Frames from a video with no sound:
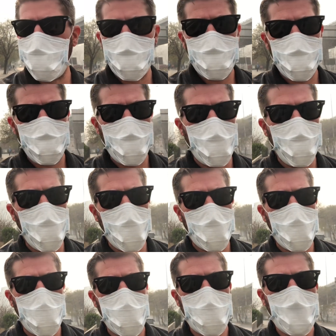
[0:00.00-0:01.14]
there's a
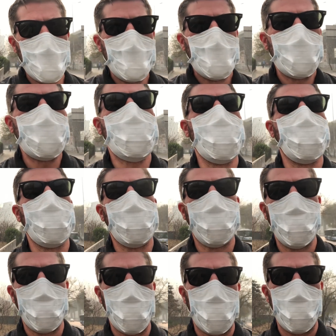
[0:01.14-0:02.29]
river. It's going
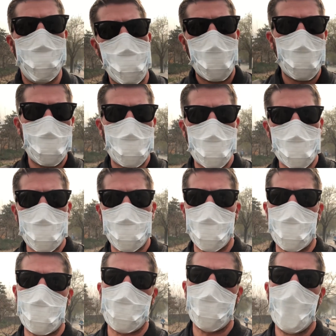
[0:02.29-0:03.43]
through one of the main
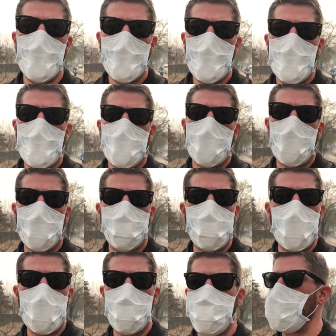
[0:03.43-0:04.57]
districts, the main